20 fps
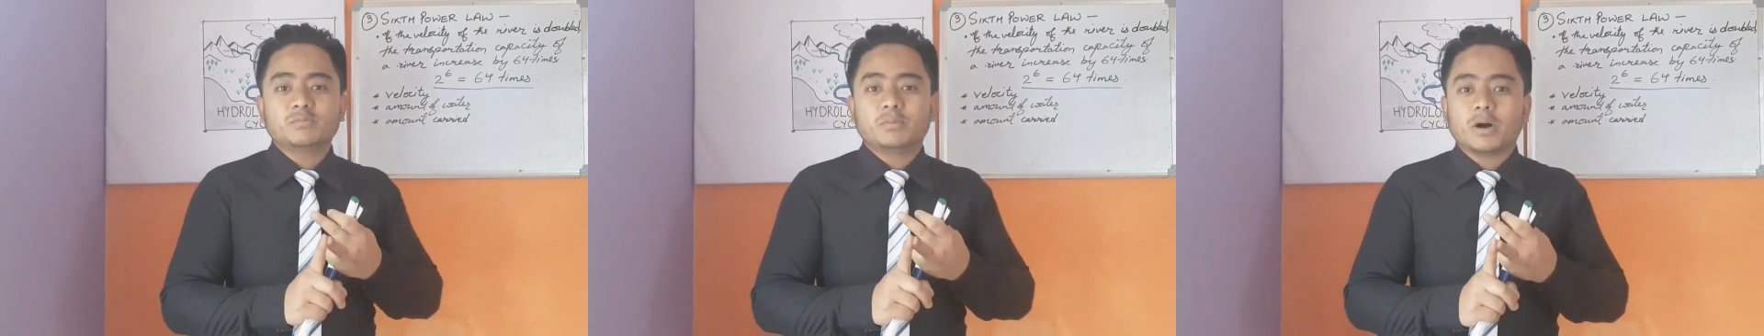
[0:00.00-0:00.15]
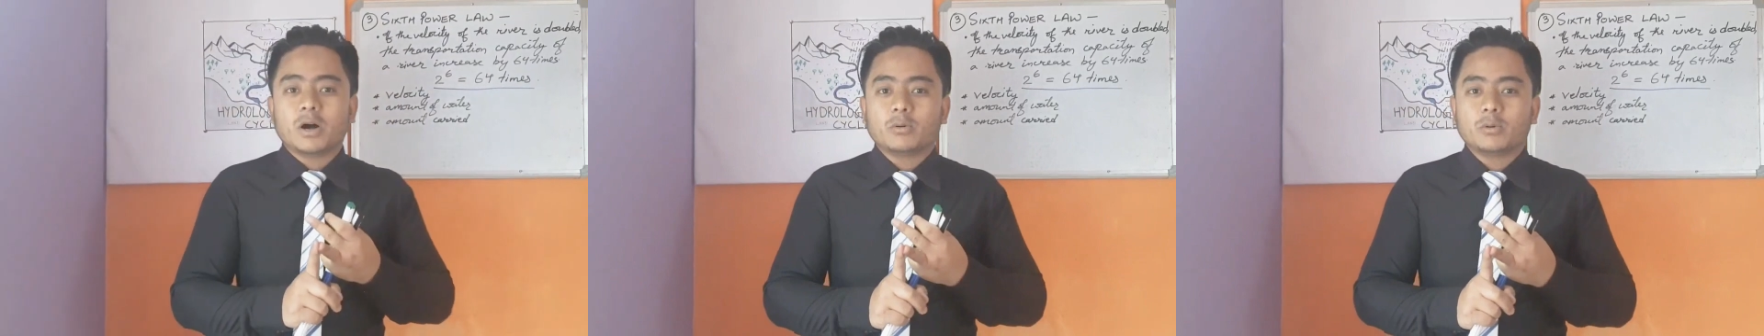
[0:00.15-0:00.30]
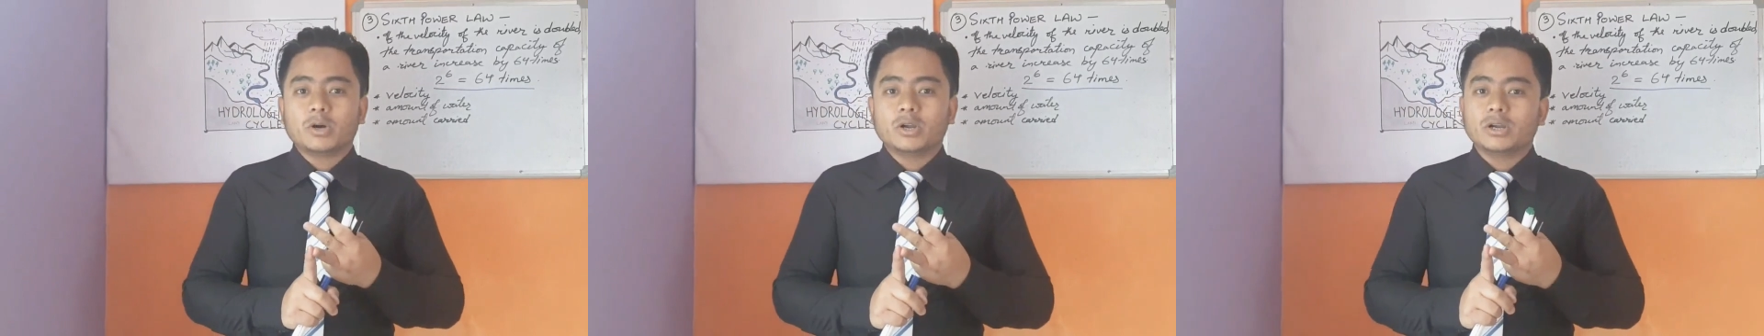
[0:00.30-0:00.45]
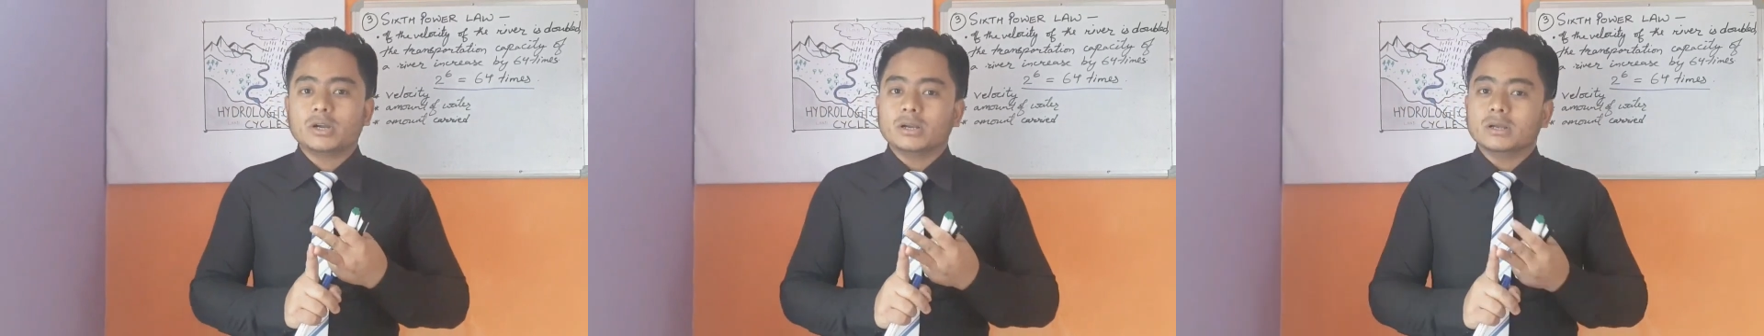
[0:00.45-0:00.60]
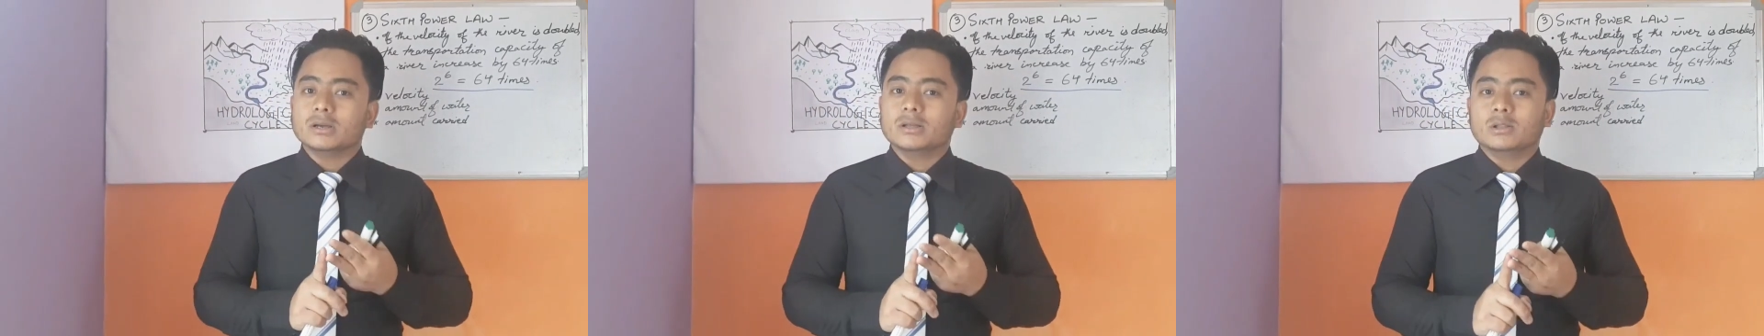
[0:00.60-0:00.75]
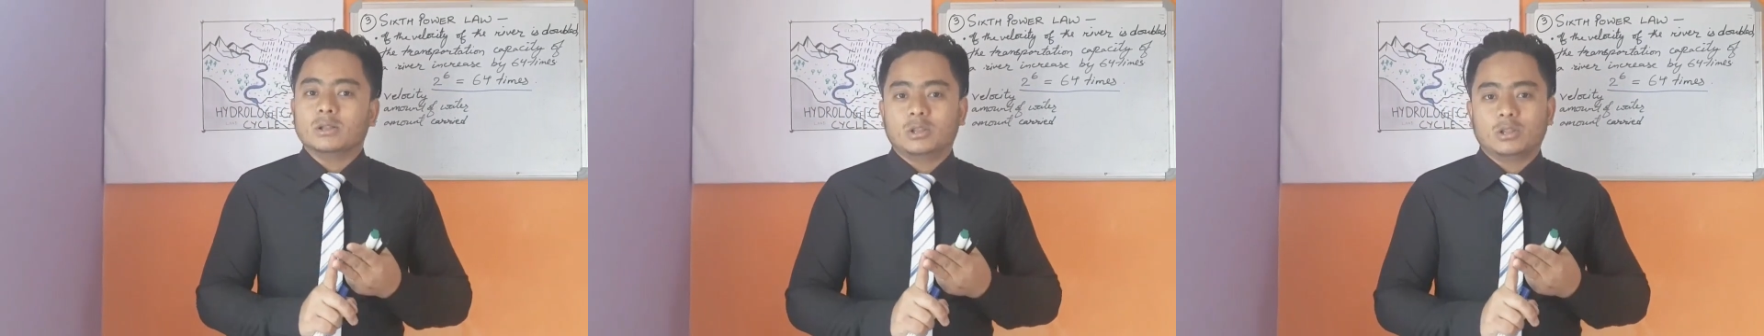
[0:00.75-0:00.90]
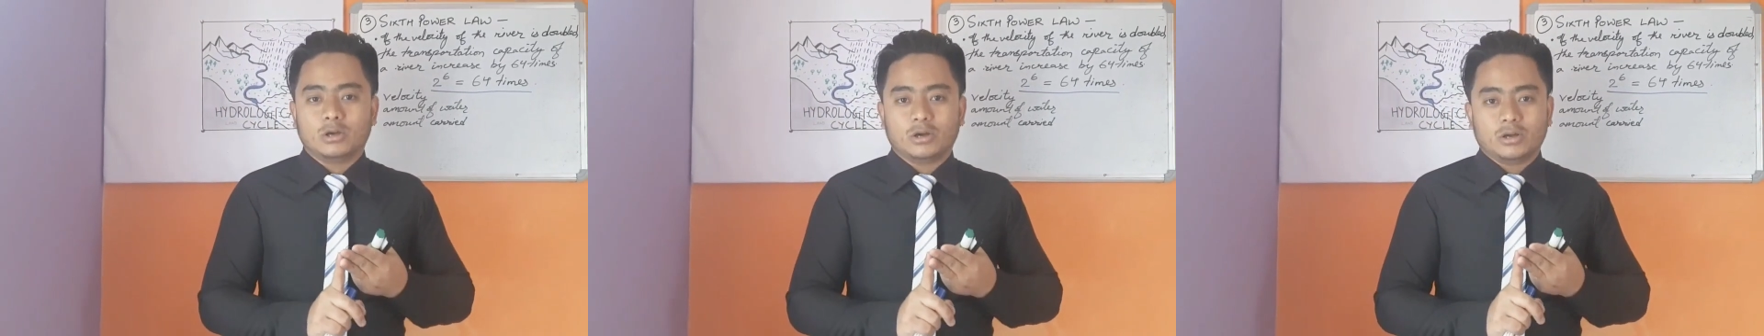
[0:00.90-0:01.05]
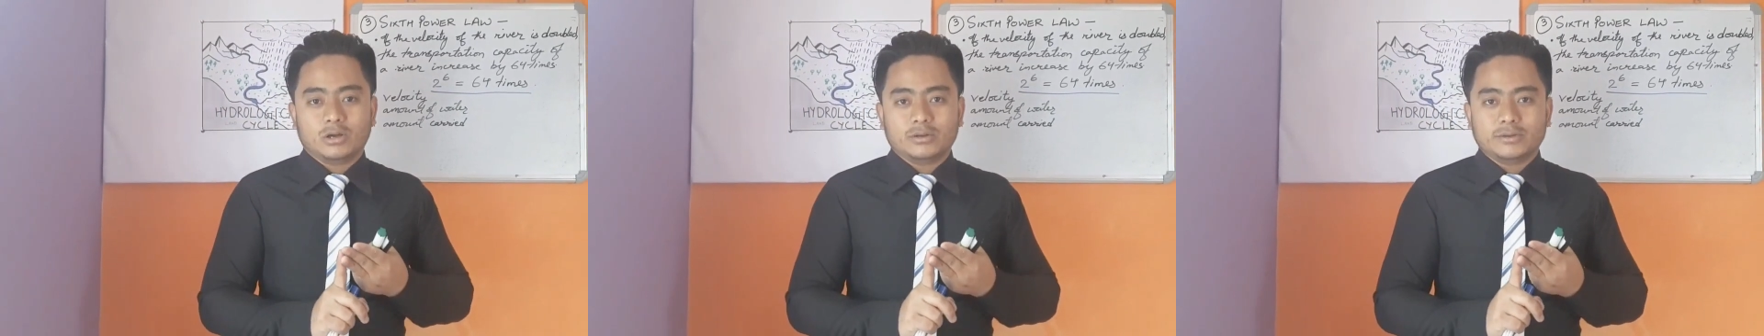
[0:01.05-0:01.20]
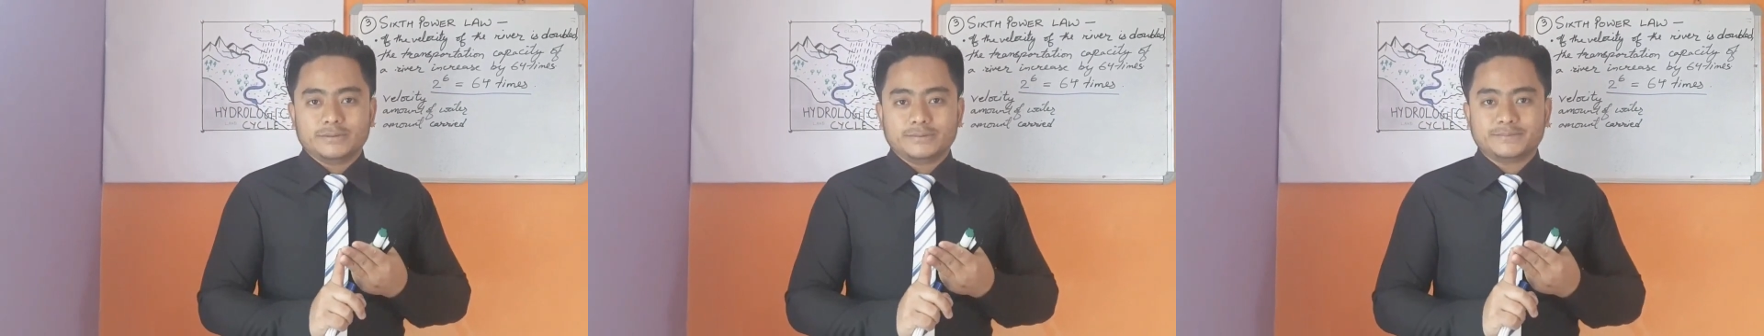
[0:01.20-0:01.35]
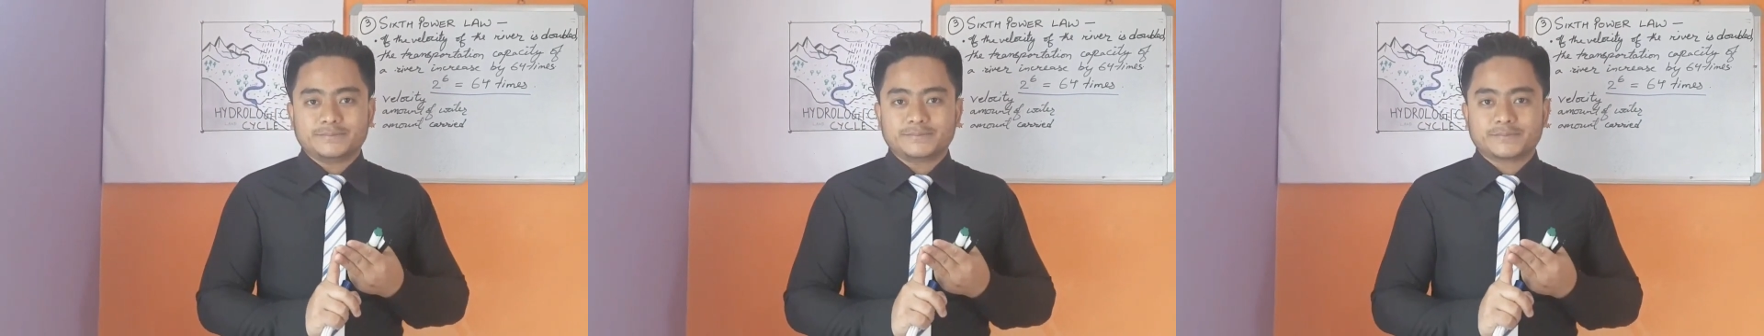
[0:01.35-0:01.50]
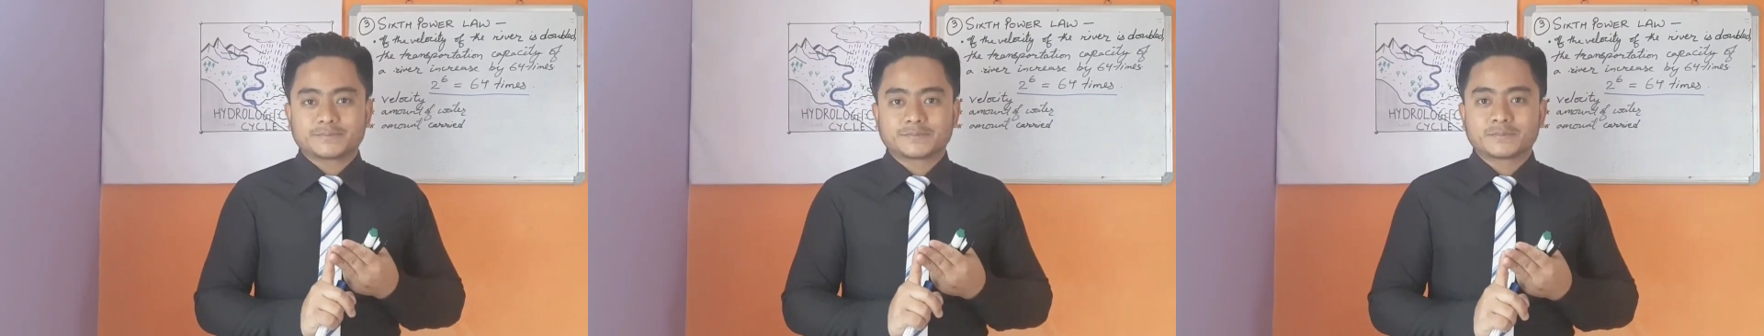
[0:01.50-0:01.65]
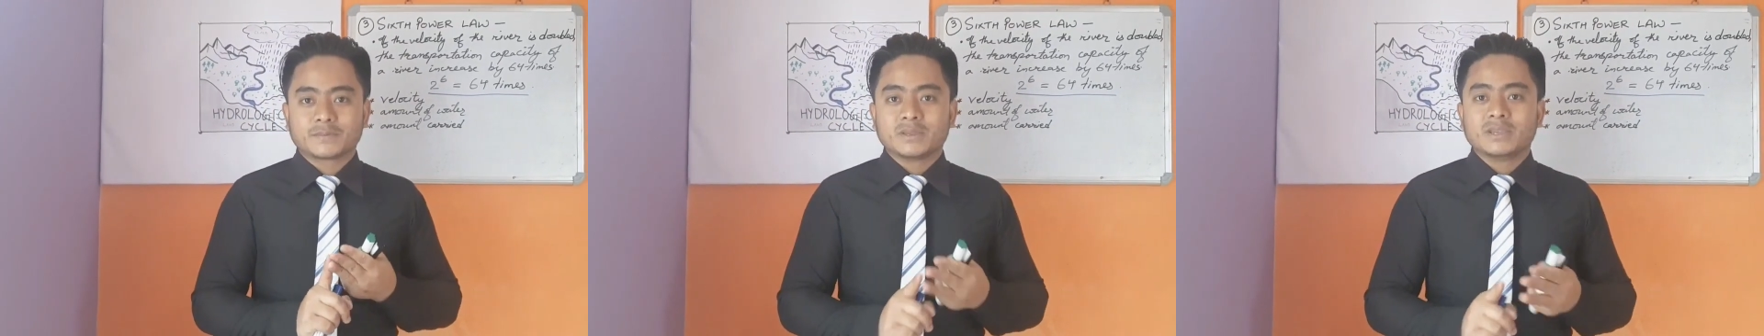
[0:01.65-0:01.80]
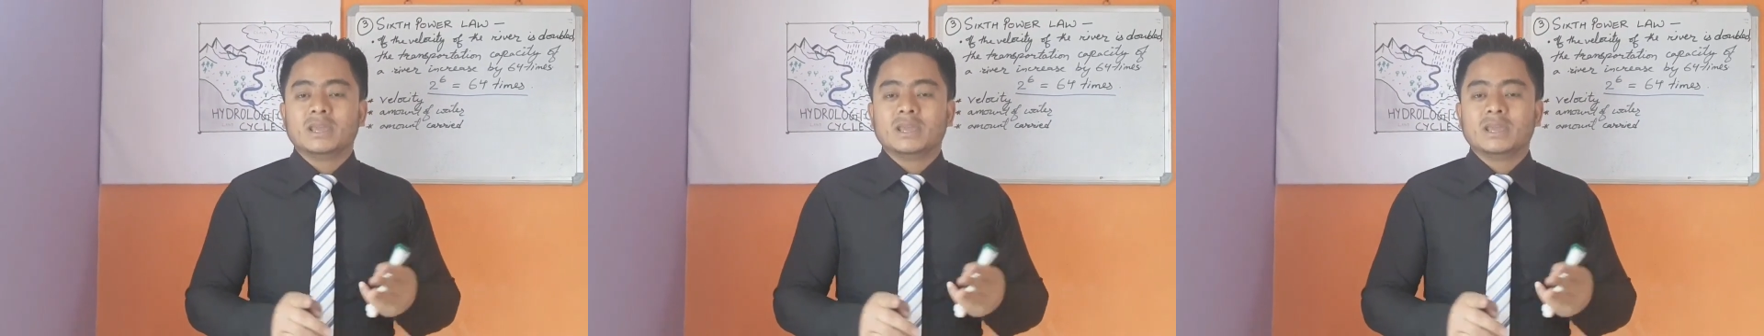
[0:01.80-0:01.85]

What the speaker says: power law.